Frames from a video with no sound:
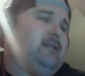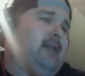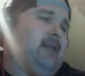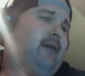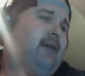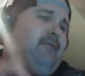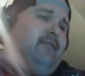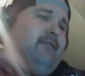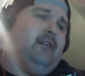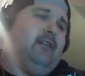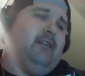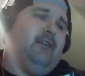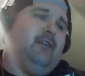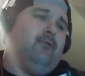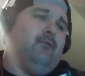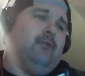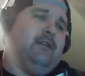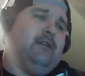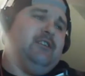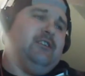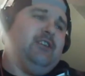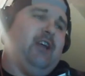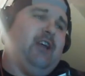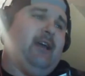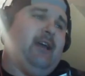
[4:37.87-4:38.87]
Very
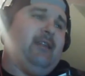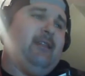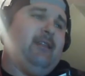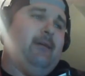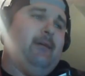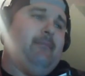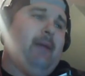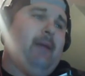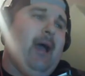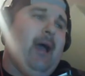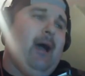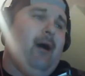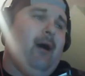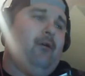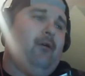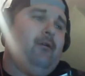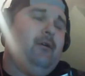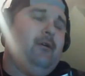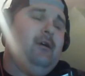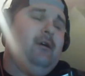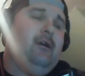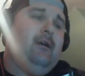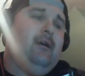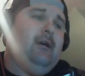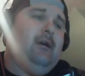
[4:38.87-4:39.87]
reliable source
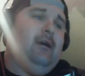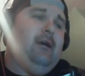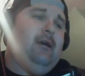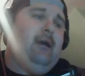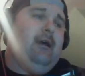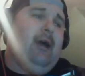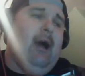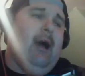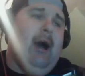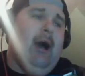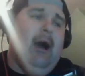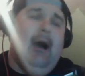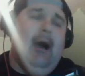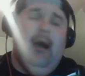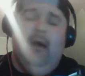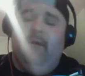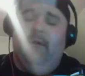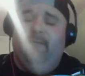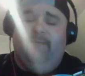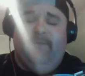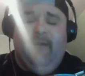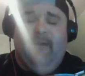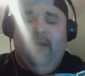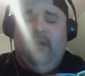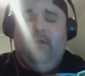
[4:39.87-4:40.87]
out of
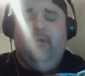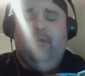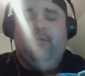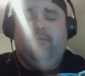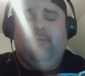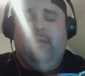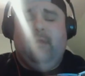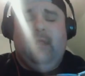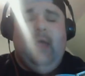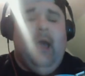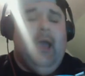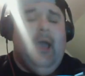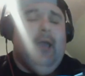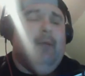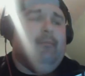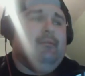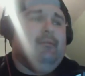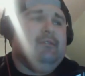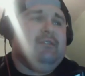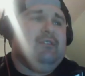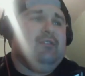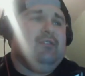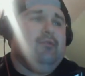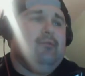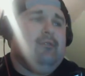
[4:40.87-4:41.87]
Gainesville, Georgia,
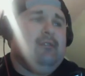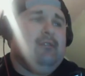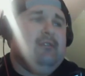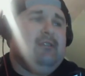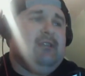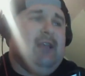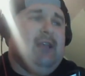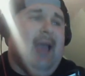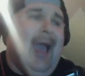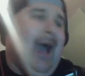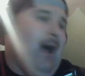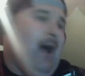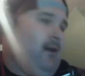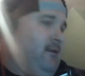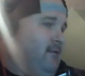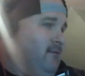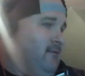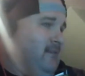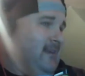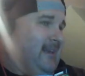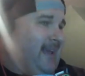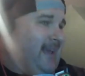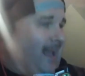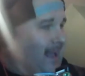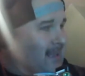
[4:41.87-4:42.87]
where, you know,
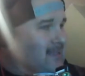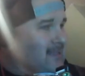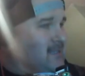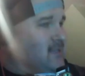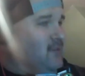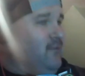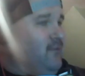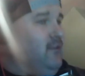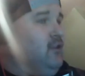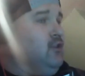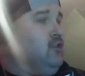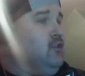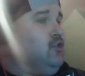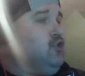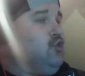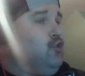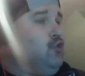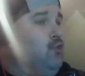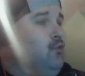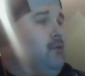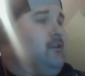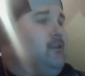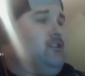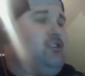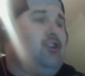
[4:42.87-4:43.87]
as you guys know,
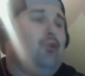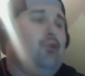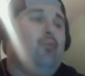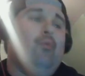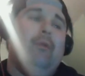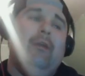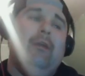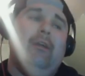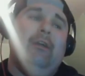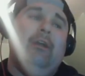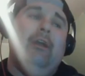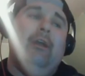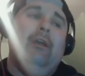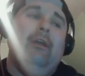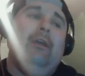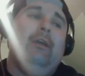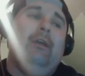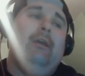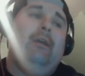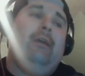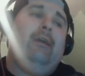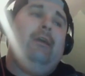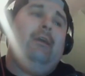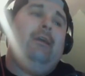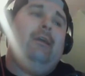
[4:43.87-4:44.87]
very big wrestling
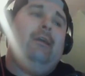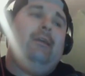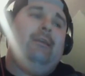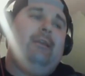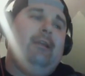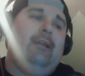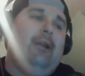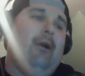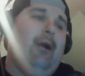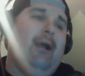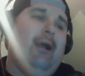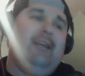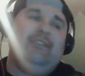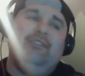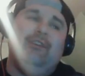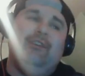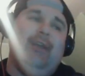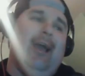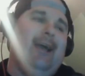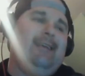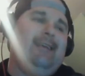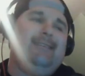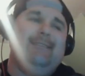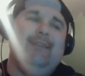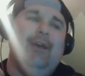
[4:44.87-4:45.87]
fan, if you couldn't
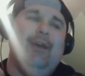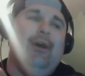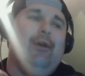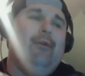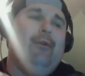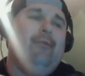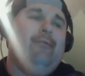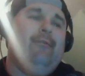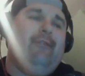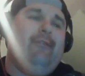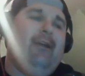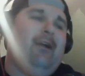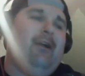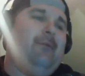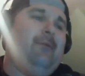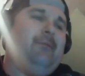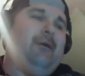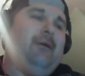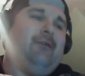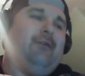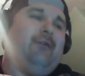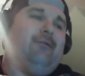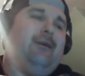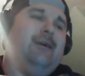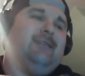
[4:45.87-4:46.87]
tell, wearing the
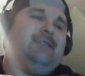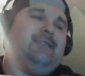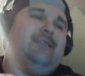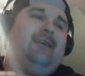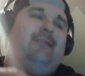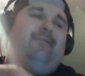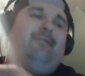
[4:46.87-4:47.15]
All